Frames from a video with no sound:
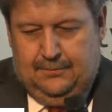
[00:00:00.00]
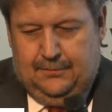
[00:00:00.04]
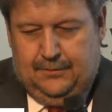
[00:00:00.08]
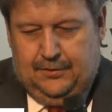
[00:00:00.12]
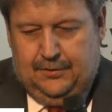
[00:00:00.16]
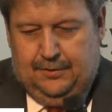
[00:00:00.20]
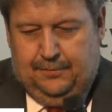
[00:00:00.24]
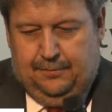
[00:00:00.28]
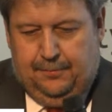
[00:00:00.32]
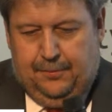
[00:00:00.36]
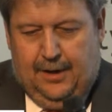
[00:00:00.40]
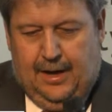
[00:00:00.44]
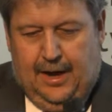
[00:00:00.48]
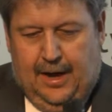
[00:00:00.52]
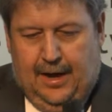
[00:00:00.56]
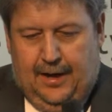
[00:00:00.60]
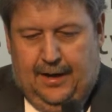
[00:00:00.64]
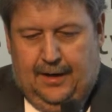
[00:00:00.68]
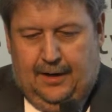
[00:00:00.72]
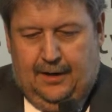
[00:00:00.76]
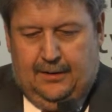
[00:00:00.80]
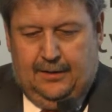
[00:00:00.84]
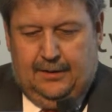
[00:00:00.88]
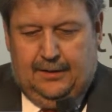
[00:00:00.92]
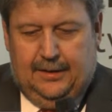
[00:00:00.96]

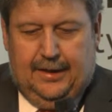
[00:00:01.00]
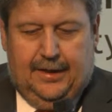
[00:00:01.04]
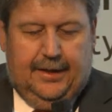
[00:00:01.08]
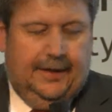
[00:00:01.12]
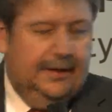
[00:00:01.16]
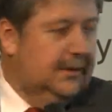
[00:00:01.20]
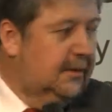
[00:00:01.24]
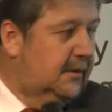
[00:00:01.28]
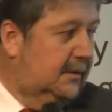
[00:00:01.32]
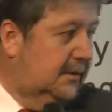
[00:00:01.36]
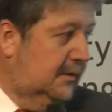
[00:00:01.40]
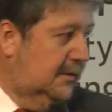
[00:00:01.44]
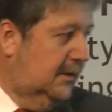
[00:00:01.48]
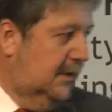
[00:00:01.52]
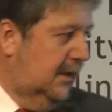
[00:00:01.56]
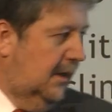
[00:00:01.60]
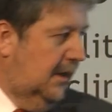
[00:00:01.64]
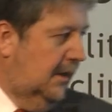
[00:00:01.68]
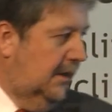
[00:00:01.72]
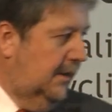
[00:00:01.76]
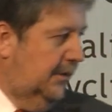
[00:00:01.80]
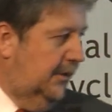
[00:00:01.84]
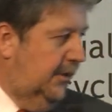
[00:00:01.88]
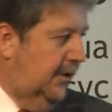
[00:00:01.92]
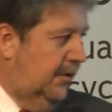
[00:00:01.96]
supplier, and
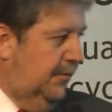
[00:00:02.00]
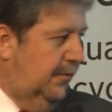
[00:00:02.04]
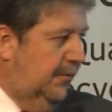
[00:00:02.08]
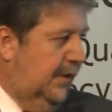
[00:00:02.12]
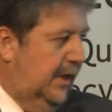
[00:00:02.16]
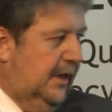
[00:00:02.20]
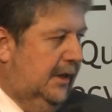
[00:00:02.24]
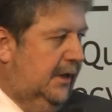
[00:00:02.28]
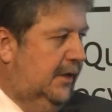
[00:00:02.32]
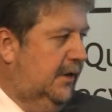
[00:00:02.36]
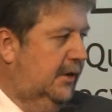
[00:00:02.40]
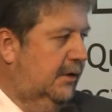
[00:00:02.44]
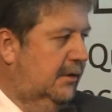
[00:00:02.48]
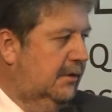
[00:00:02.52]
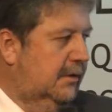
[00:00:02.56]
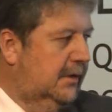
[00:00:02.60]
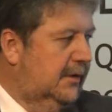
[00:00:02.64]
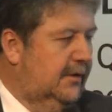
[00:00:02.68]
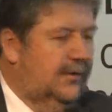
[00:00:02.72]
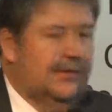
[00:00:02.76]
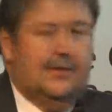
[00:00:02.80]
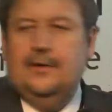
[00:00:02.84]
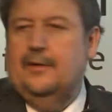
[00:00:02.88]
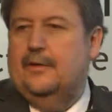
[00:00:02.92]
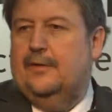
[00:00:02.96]

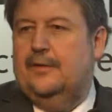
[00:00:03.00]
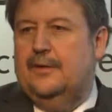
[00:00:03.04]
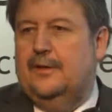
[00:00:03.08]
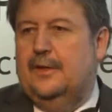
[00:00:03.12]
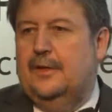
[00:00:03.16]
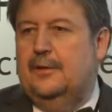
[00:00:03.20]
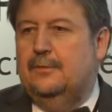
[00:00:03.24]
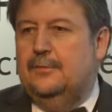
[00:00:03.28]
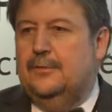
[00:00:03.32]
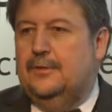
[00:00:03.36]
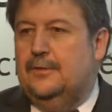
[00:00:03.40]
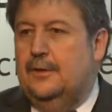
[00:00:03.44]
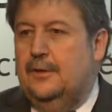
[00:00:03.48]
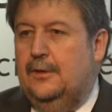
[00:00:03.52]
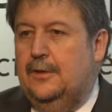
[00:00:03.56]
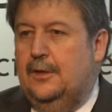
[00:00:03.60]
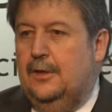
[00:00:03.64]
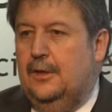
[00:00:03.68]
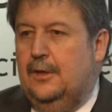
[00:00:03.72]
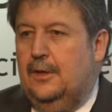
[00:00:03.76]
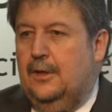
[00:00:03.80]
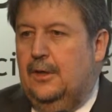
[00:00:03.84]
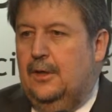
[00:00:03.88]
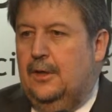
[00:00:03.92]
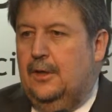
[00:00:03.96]
UV-cured systems,
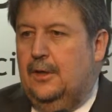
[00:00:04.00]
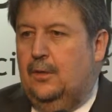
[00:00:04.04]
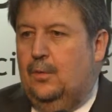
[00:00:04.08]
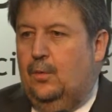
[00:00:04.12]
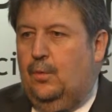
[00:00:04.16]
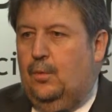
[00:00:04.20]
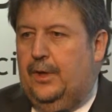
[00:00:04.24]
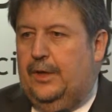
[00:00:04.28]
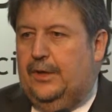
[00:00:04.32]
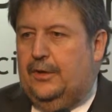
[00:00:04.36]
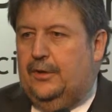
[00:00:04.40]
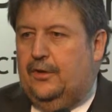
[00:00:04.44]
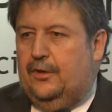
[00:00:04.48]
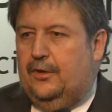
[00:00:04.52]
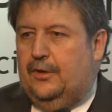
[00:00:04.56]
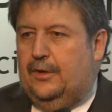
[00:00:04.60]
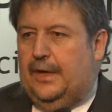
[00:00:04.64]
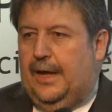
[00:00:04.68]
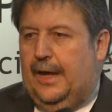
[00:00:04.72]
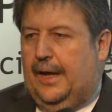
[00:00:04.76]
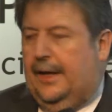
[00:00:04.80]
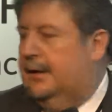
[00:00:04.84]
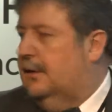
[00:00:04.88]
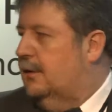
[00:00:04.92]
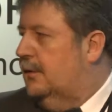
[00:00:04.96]
which
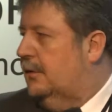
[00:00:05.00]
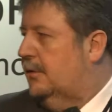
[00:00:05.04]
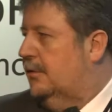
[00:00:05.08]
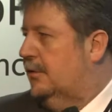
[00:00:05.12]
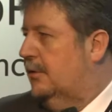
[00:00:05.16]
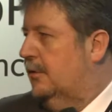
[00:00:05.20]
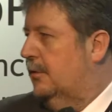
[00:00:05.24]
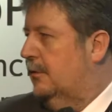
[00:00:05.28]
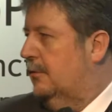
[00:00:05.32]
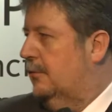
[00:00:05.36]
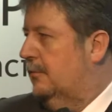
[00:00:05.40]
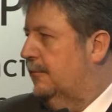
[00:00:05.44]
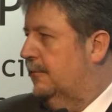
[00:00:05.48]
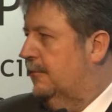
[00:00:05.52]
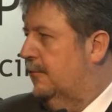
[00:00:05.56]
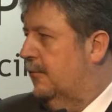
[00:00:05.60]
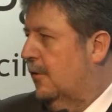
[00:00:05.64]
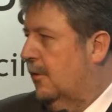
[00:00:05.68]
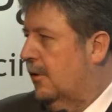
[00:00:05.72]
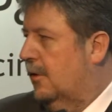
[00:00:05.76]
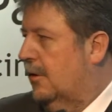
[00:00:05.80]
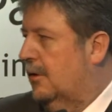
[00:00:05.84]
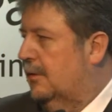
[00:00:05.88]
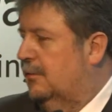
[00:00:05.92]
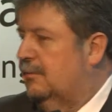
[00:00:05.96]
tend to
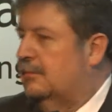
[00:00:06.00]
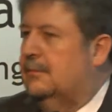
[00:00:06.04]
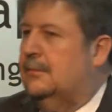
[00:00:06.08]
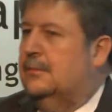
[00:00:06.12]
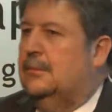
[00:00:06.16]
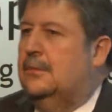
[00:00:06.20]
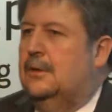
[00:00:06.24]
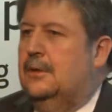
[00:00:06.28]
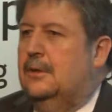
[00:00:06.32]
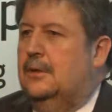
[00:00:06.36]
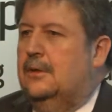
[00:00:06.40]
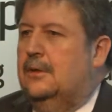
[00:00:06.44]
form